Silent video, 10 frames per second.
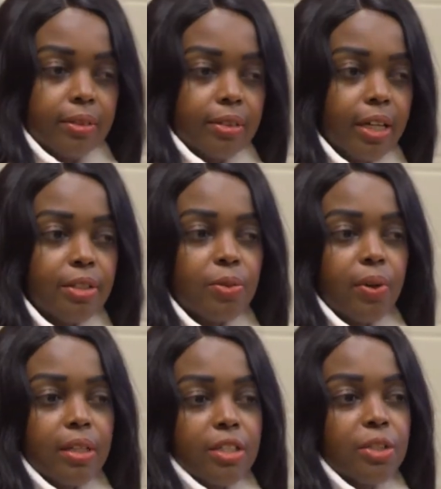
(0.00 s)
That's
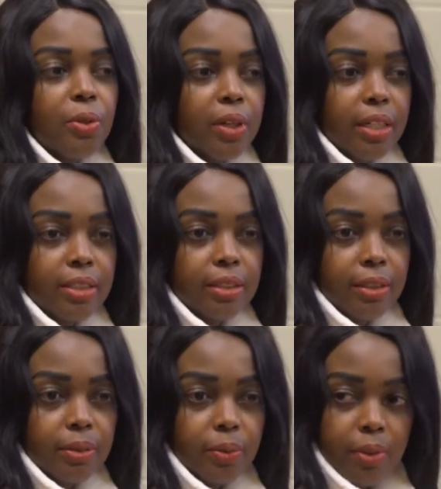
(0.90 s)
when she
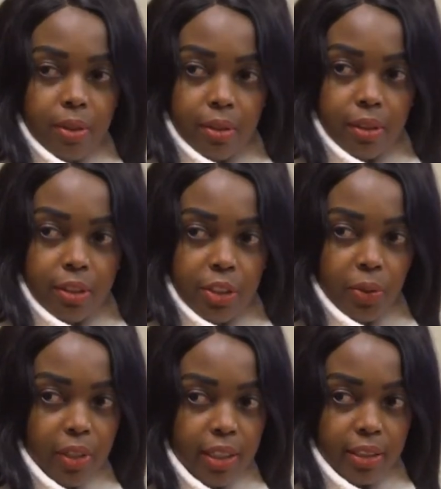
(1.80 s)
connected
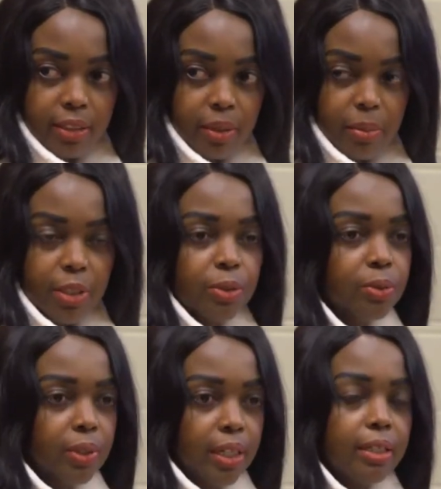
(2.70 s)
me to
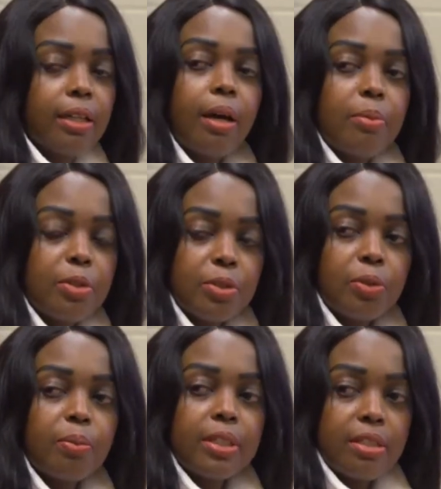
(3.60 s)
London Abused Women